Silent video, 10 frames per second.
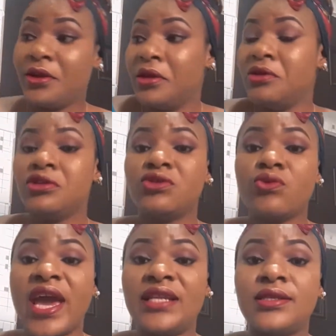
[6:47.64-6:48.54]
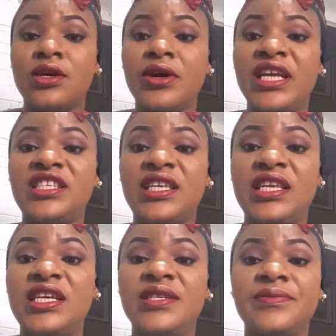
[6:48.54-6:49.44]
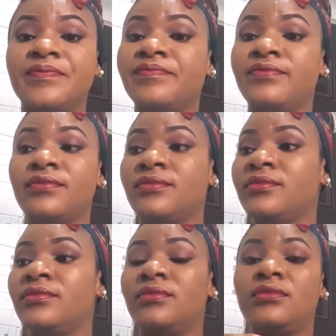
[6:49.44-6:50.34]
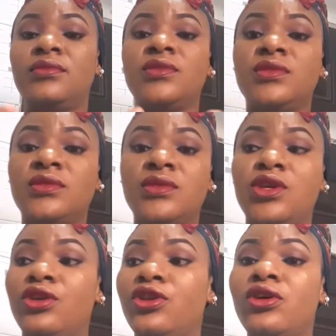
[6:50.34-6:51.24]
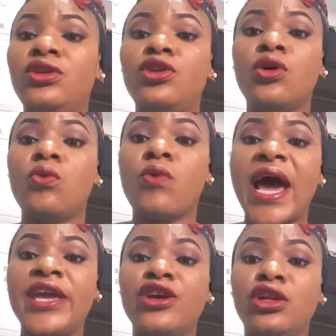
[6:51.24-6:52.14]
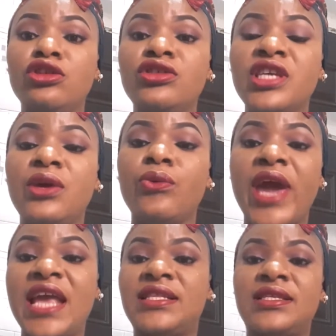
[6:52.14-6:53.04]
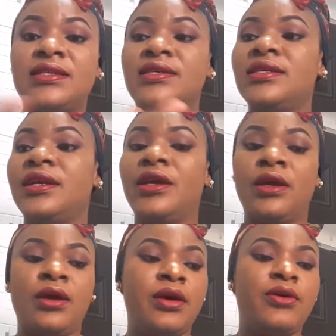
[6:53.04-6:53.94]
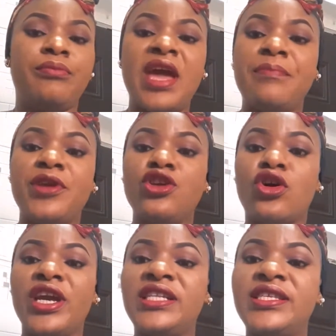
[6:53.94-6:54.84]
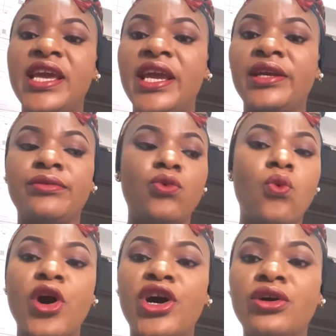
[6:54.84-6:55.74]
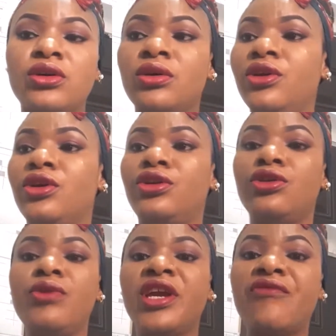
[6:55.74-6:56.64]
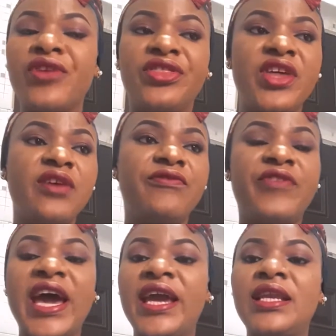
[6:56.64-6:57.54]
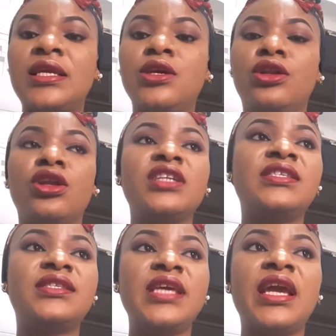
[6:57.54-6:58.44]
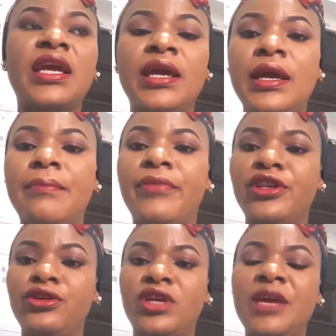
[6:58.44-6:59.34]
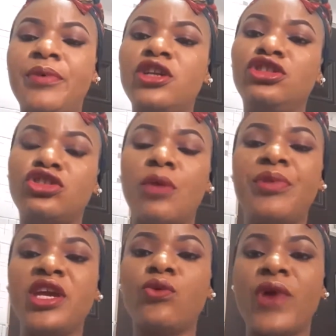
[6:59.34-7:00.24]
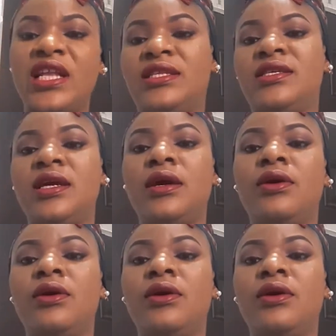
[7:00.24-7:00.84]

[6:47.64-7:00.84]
You lose weight so easily. You don't know why you're losing weight. Maybe you're eating well, you're doing everything fine, you're not sick, but you keep on dropping weight.